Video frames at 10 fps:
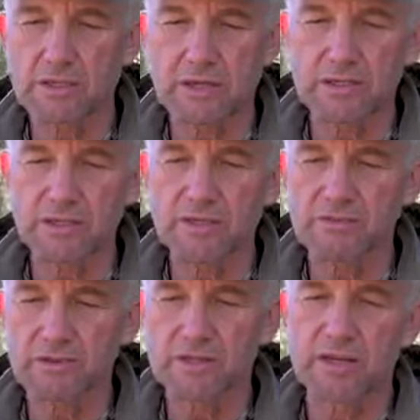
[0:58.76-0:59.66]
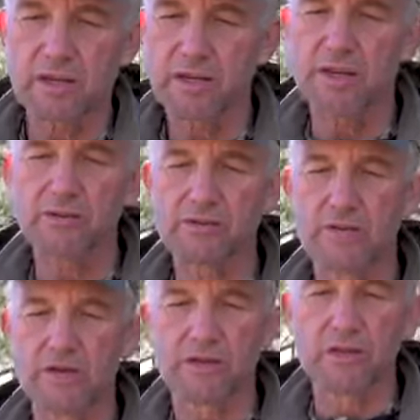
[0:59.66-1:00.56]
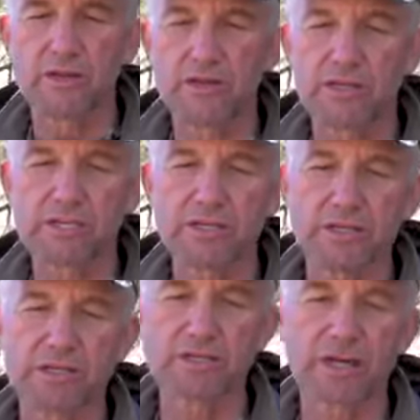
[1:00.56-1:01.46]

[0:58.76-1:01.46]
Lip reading: slightly different, is this is